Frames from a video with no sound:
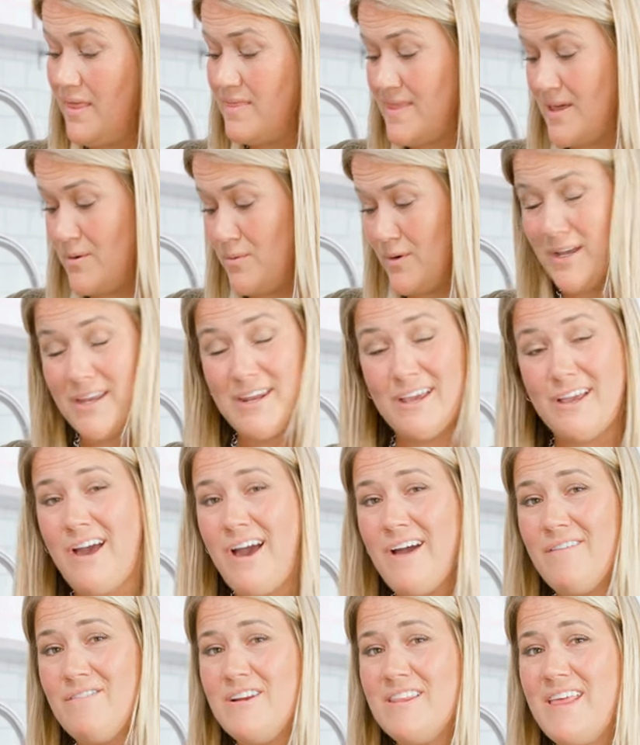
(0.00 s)
Then we're going to
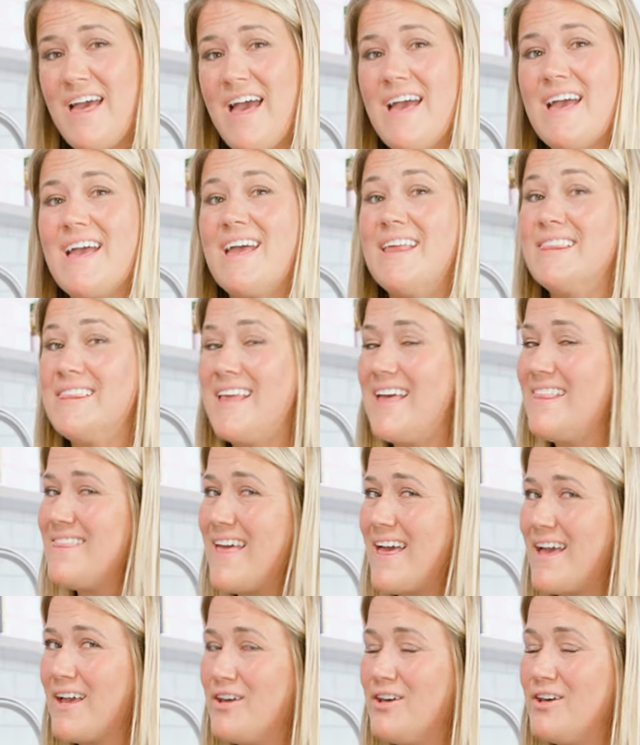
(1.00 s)
cover that and let
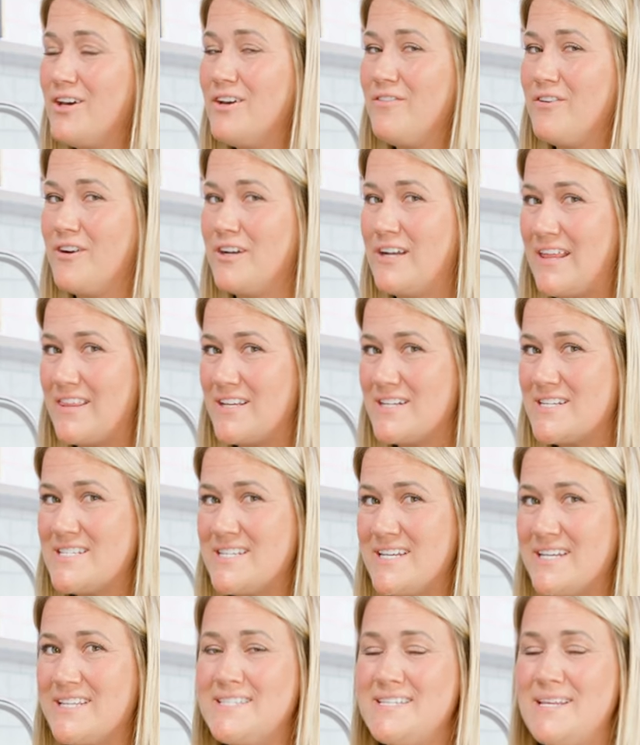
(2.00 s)
that cook for another
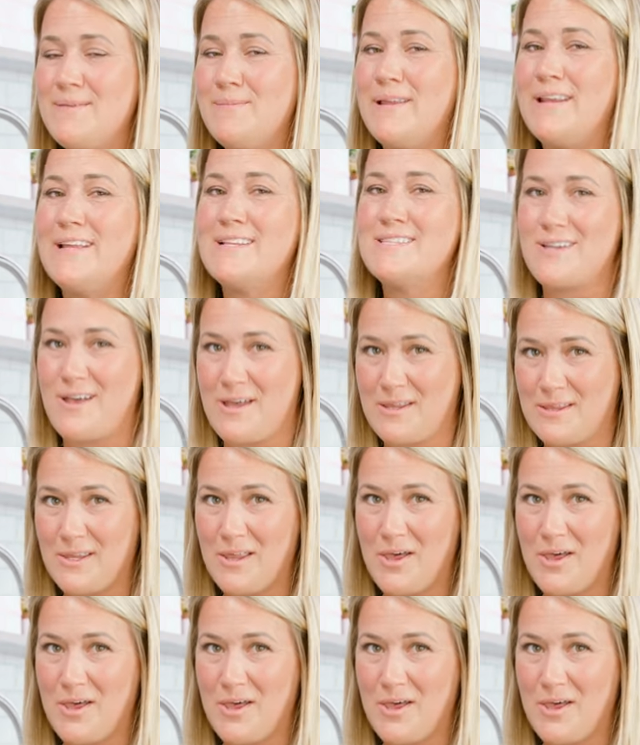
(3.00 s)
60 minutes on